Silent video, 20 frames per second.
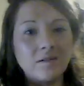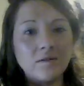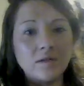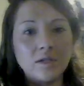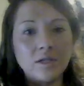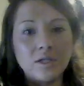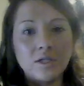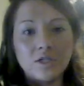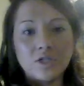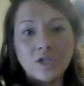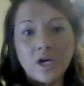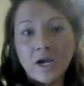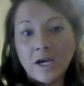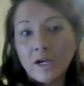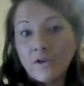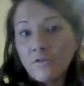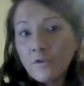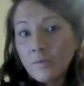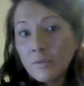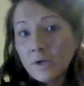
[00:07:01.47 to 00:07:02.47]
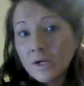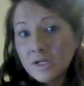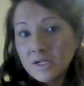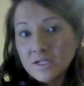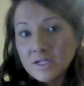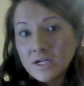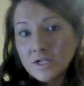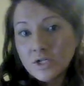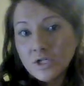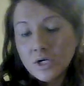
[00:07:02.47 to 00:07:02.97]
silky and shiny from the
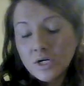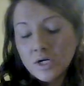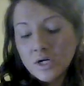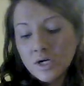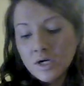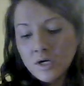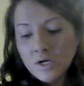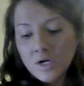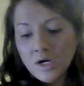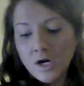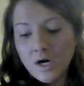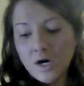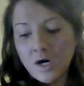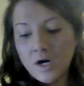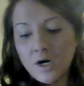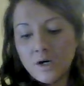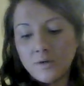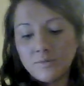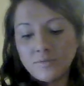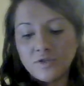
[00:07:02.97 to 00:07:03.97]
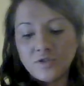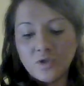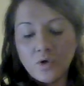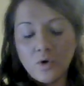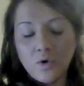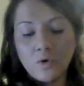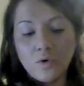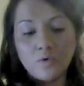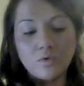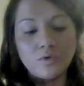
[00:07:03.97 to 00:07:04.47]
conditioner.
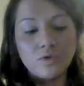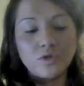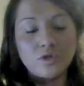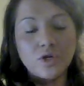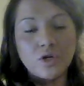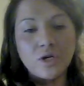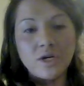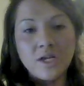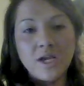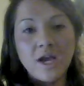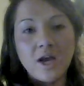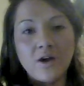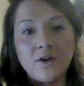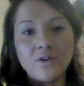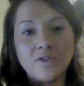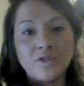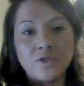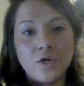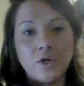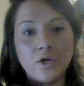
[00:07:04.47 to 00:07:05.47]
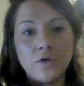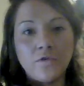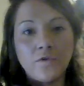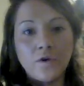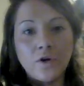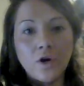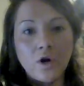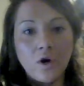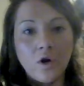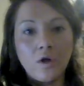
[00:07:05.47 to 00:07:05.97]
So dirty hair is good
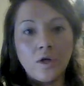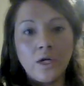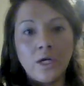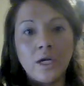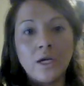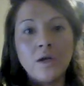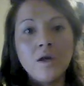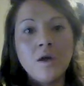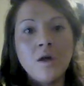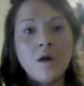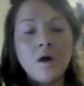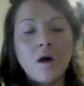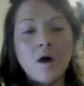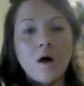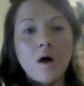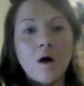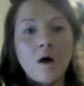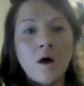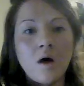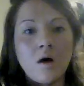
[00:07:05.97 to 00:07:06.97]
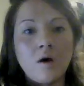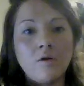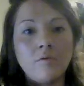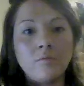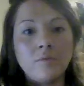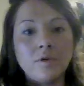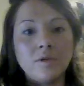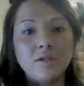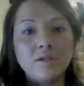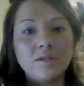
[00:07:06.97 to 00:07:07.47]
for curling.
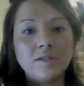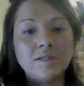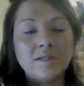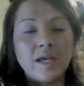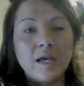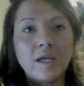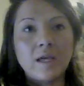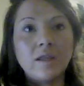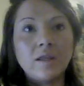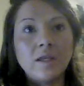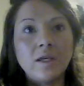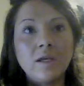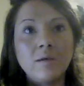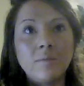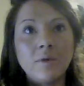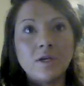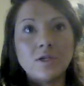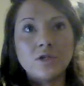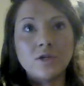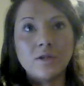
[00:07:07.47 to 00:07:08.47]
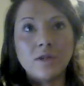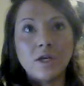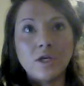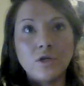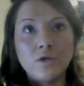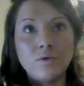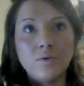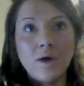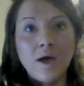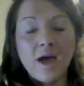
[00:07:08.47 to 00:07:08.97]
Secondly, make sure that
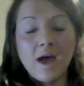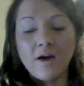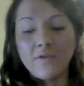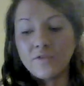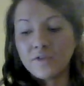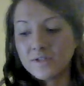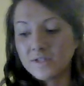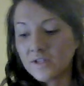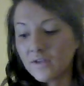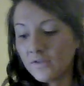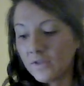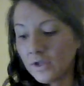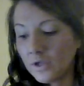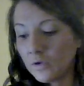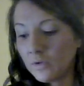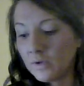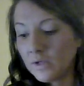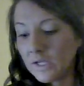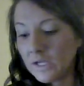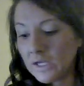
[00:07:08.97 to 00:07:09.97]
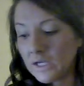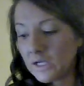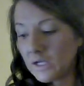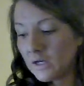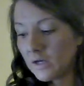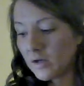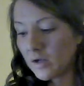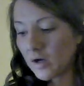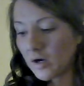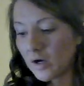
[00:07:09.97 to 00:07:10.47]
you have the stuff that you
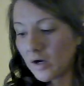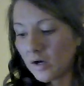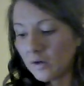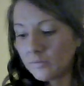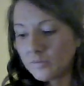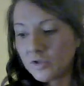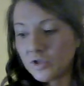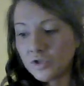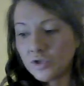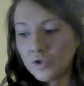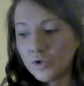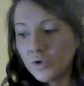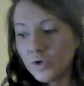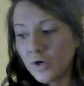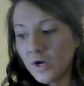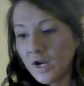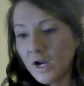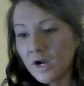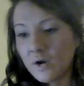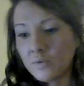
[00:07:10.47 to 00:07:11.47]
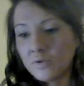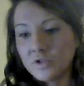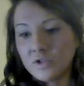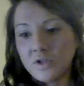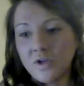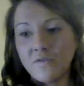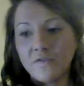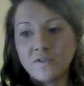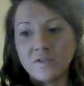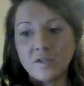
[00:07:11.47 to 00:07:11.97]
need to do your hair, which is
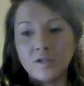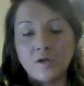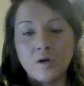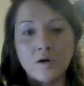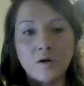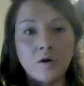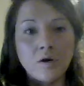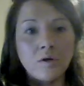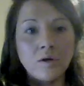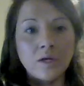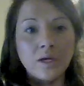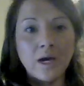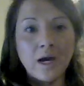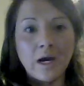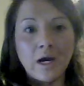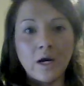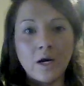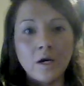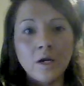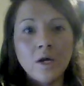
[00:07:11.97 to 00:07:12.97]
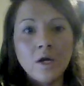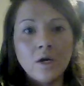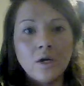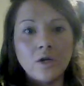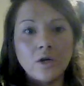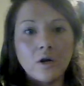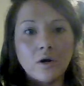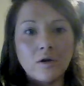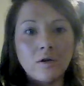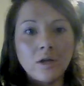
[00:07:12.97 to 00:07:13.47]
obviously your curling iron,
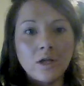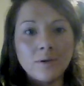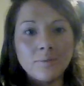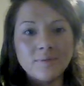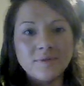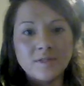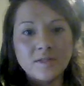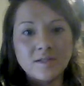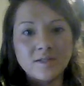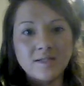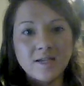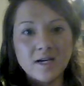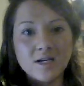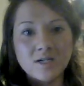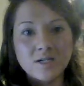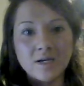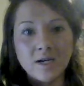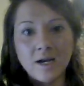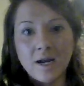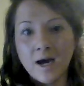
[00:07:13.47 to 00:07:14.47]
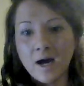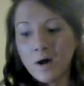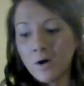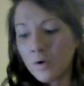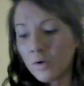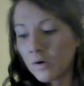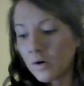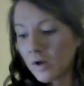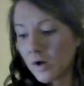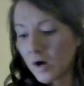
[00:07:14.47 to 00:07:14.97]
your clips to section it
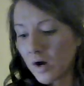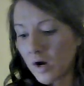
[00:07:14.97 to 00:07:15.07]
out,